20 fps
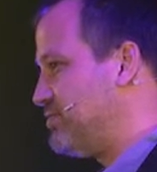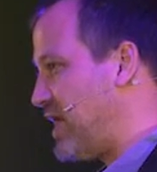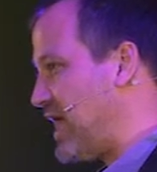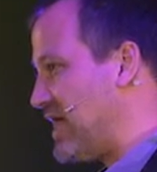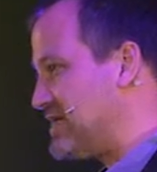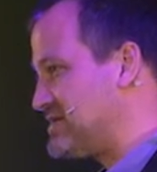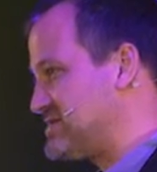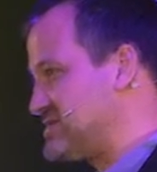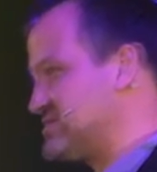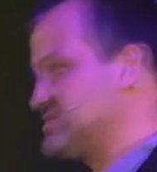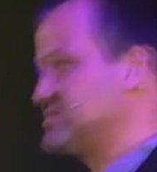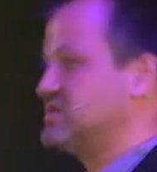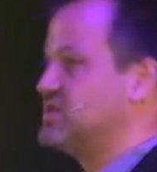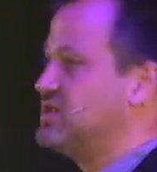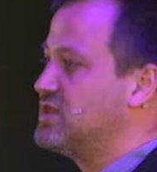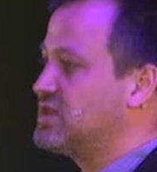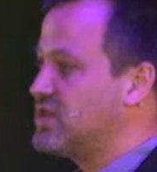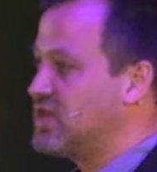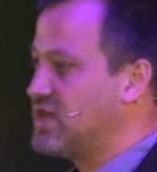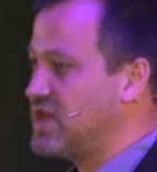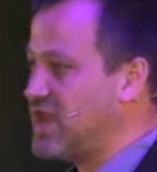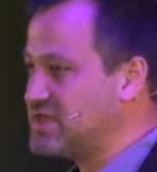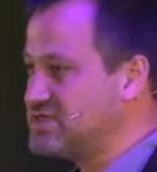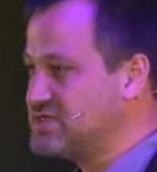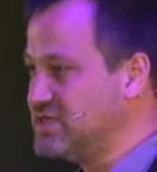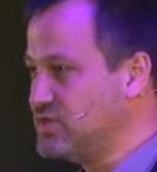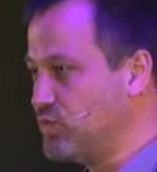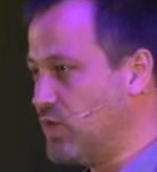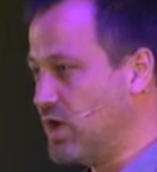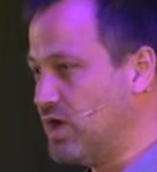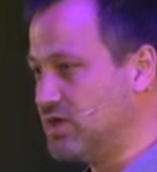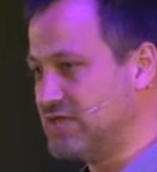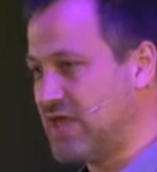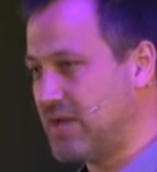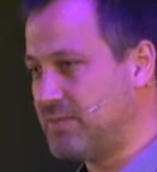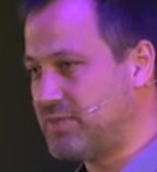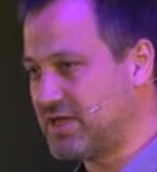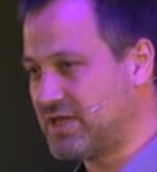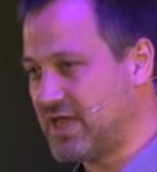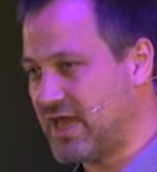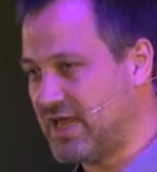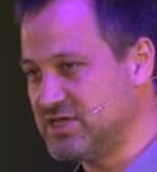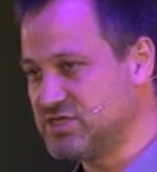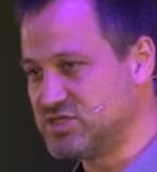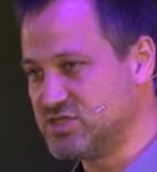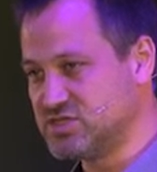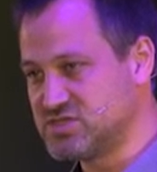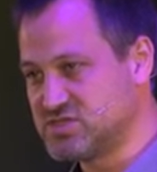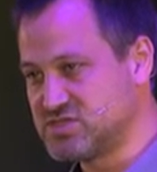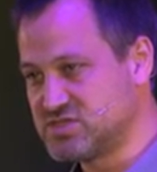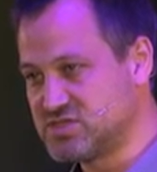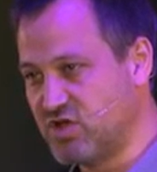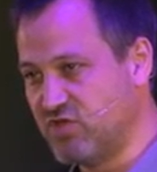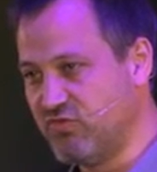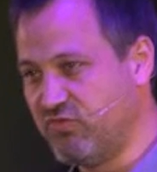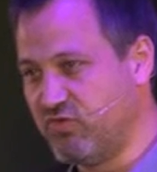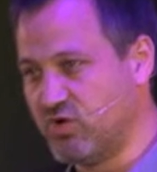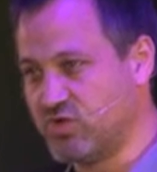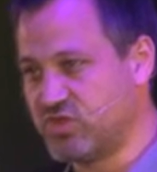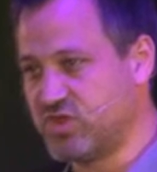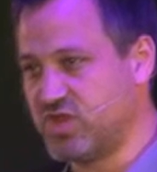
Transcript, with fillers: best connected world applications and so forth.